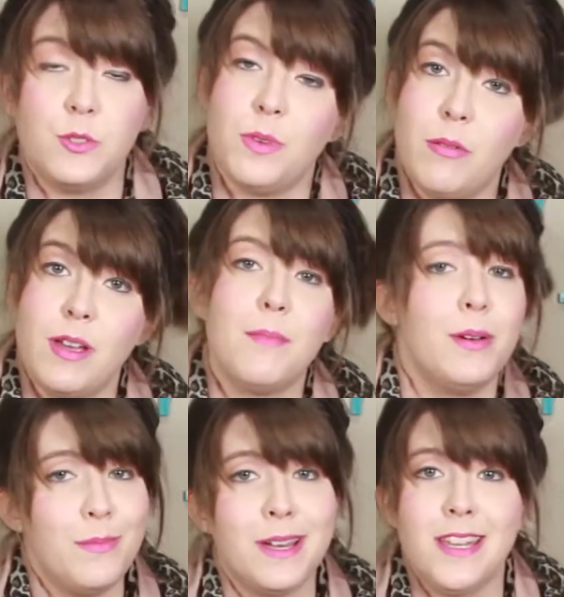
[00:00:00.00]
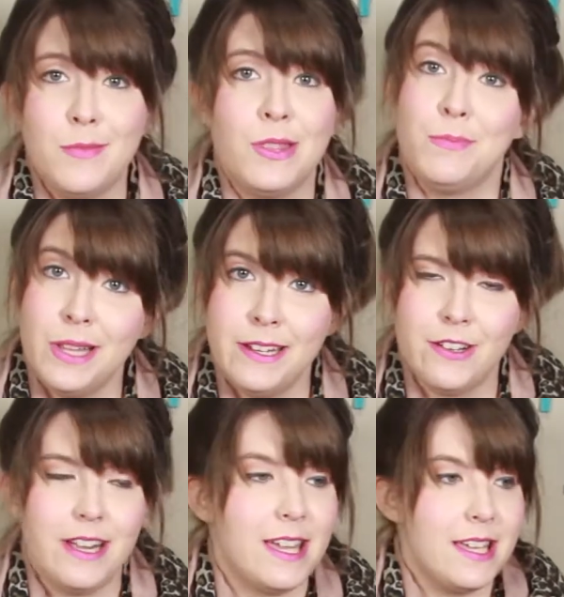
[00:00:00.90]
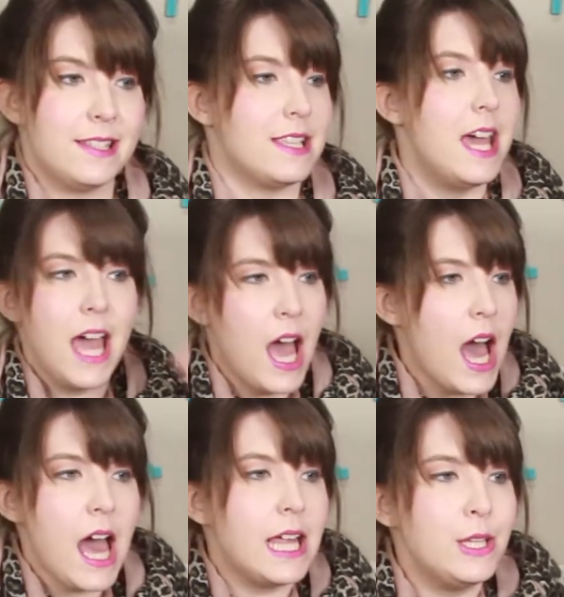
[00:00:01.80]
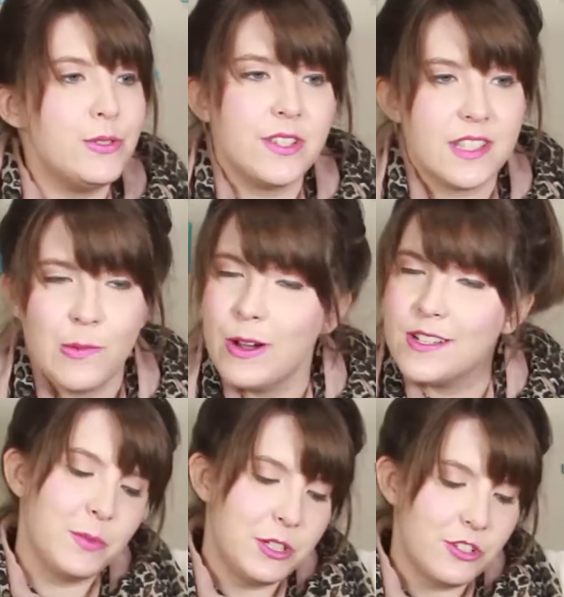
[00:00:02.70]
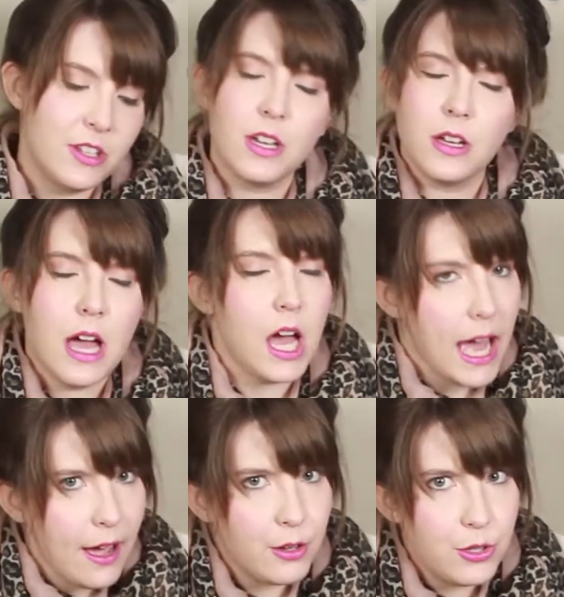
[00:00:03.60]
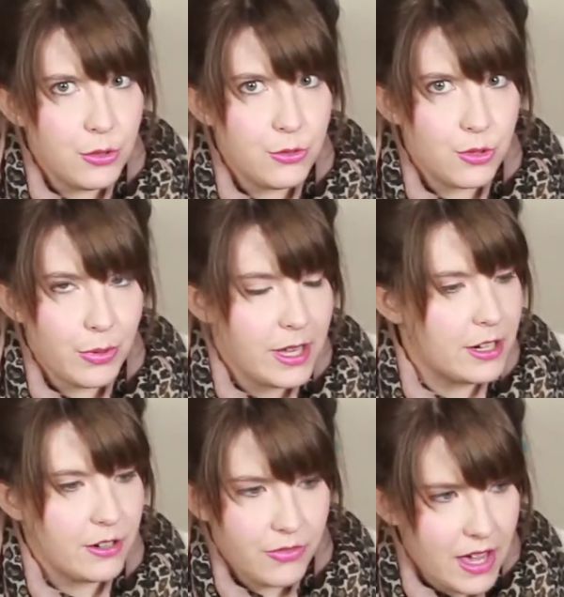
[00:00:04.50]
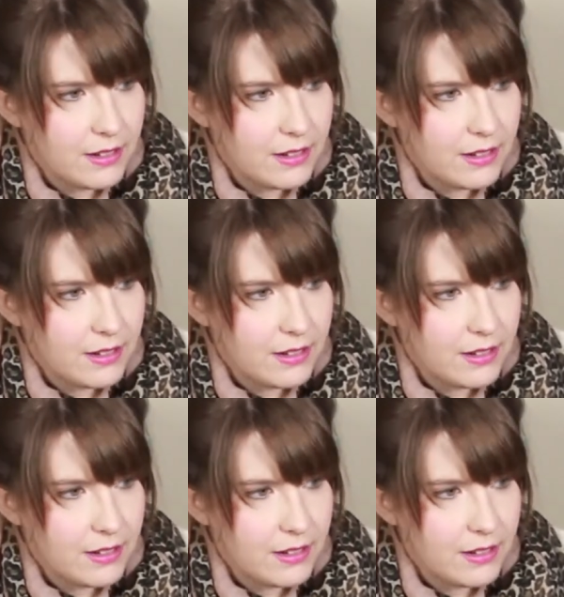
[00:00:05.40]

I should probably put my name on the planner in case I lose it somewhere, which, how do you lose your planner?